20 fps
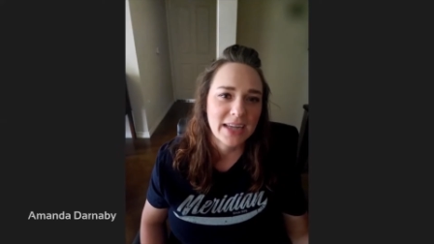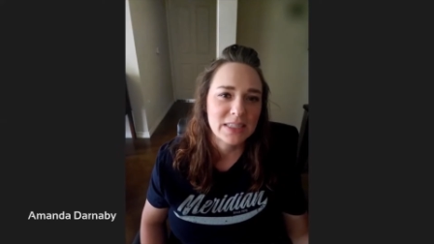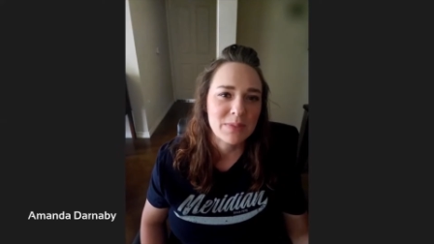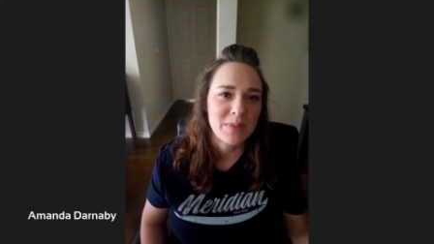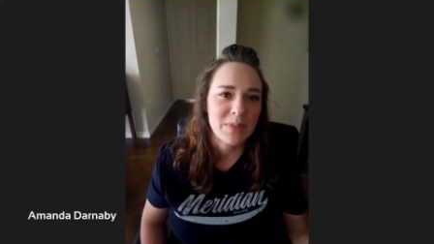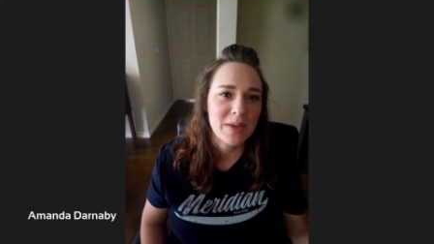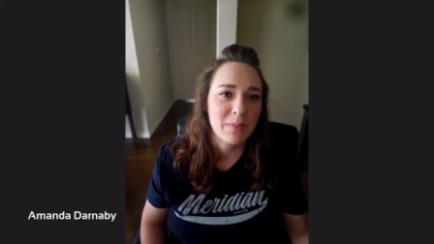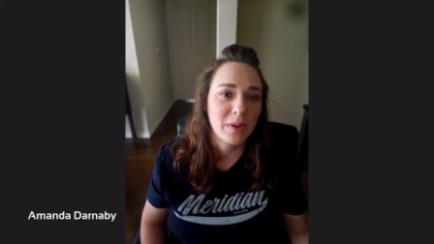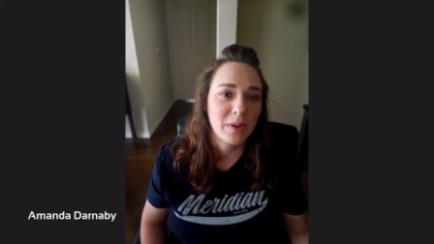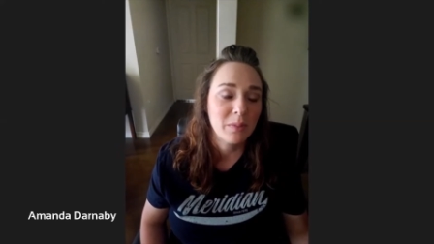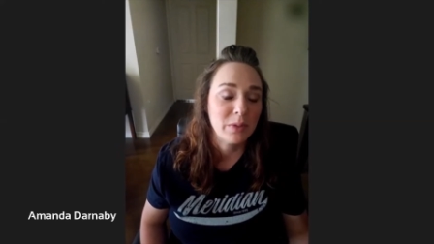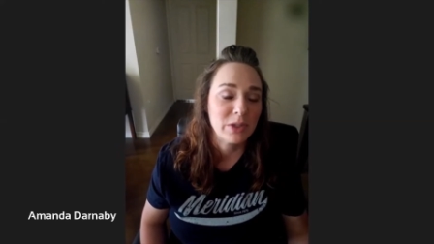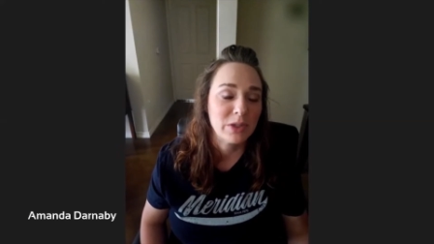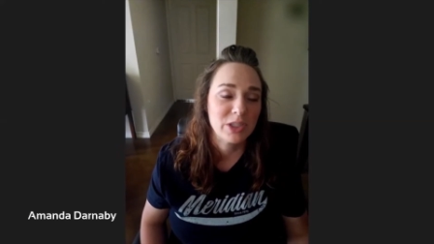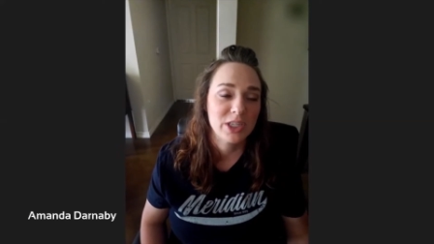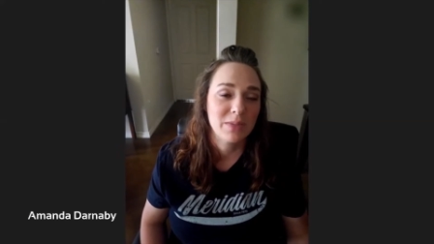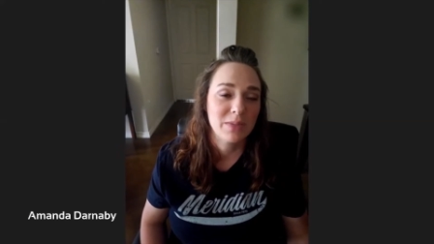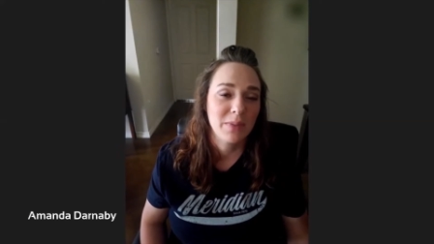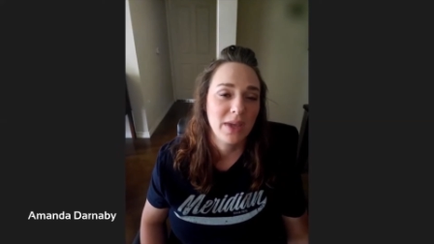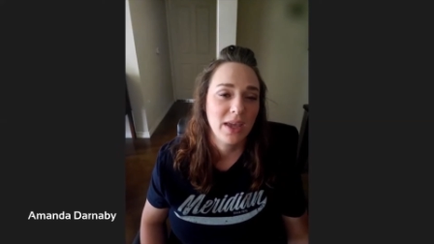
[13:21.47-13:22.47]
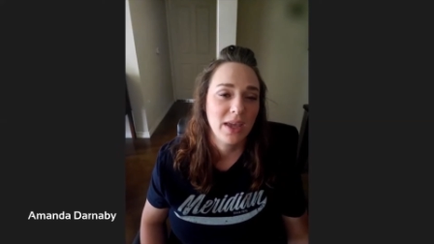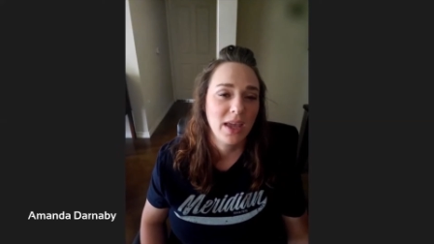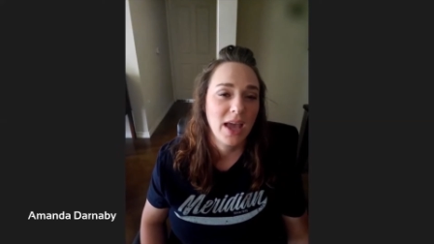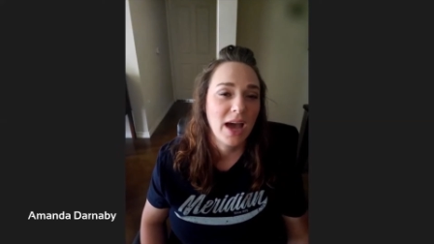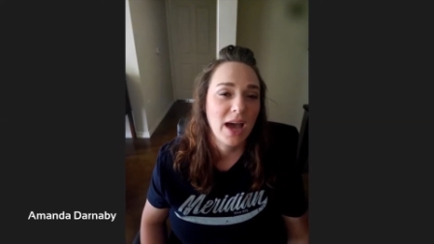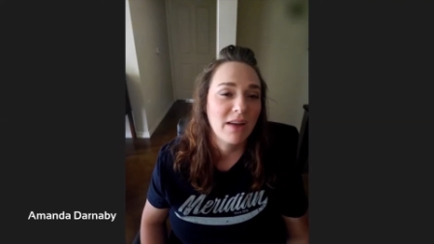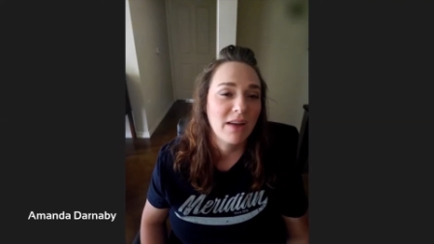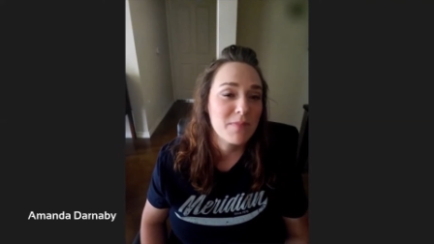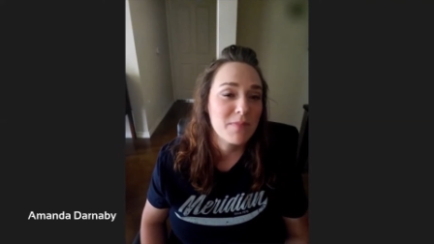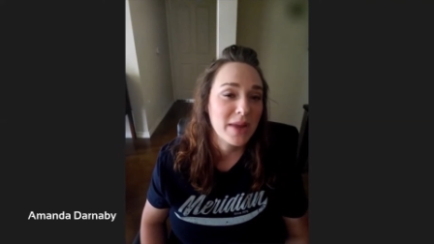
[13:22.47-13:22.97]
me by pushing me out
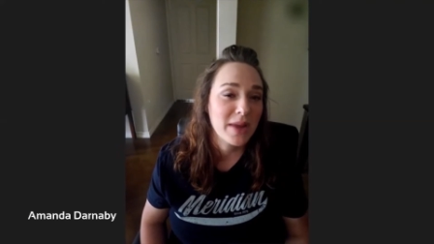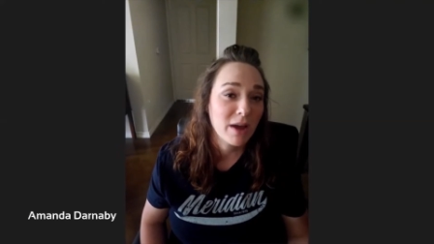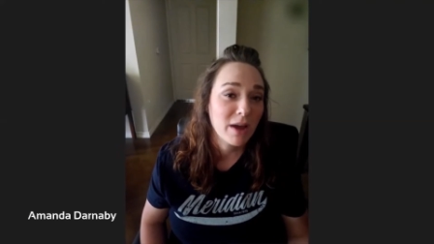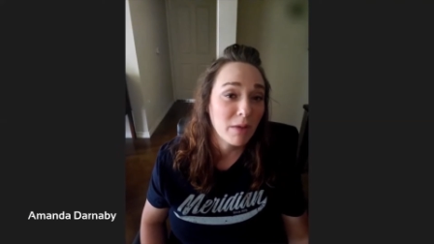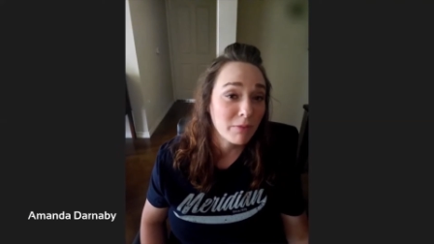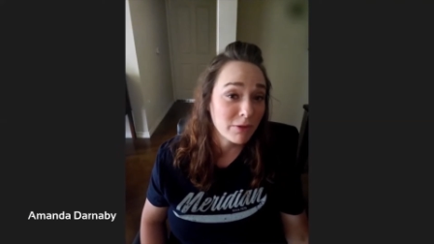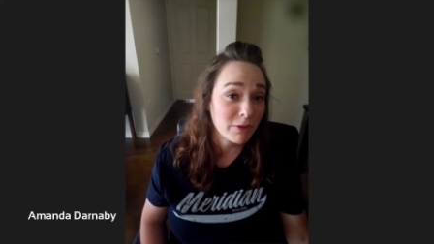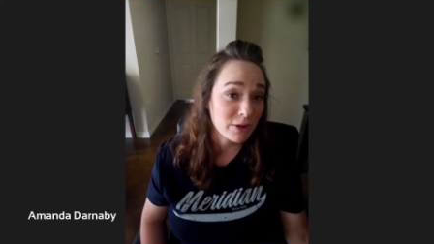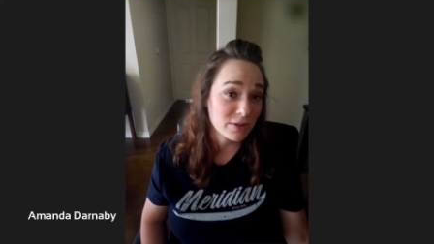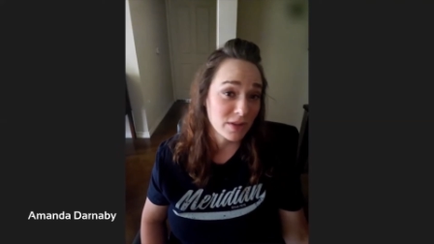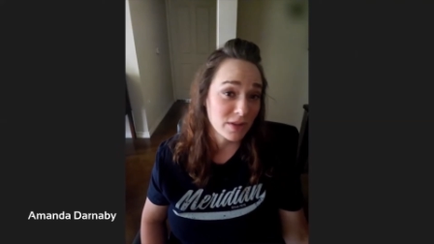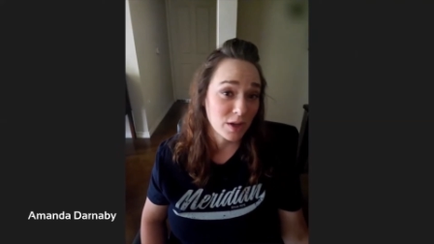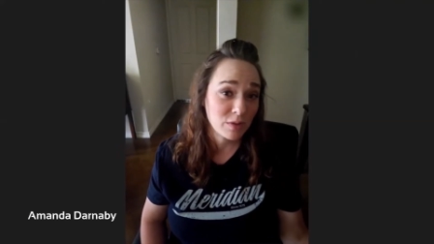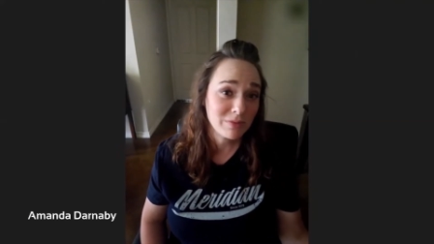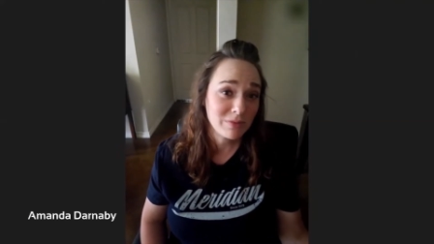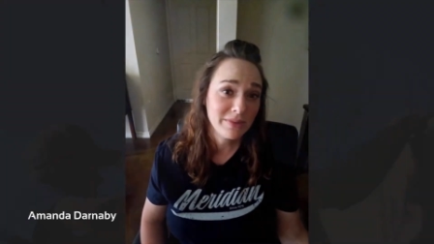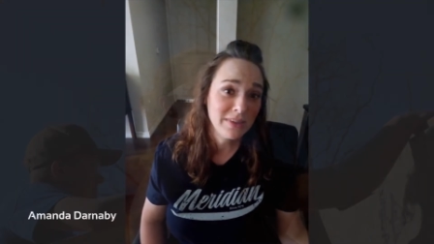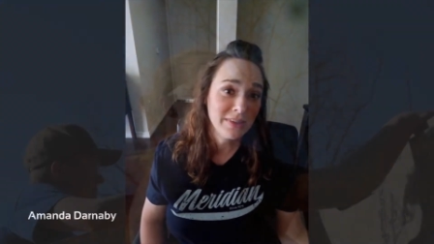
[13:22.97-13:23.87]
of my comfort zone,